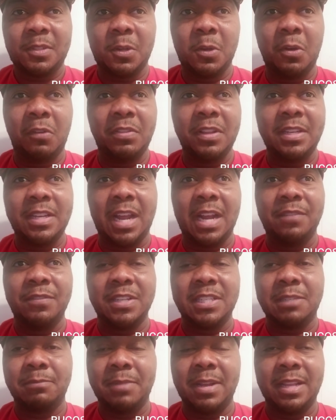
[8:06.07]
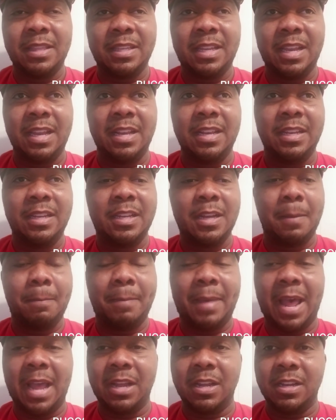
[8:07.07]
Hopefully Donovan Smith can come
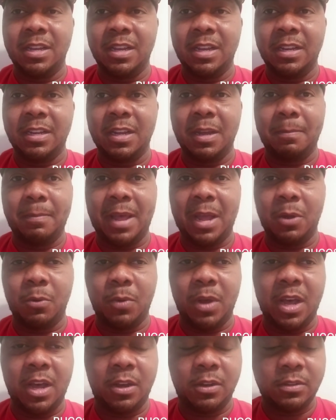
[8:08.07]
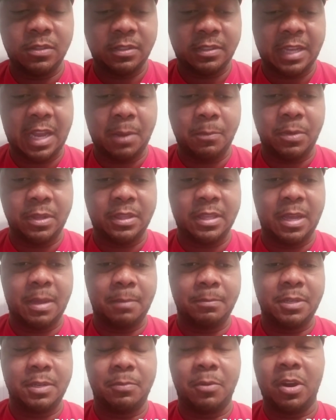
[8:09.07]
back good, come back well. Same with
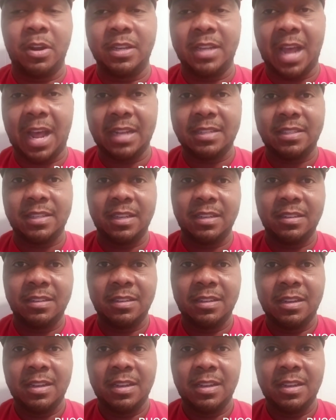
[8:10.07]
um Demar Dotson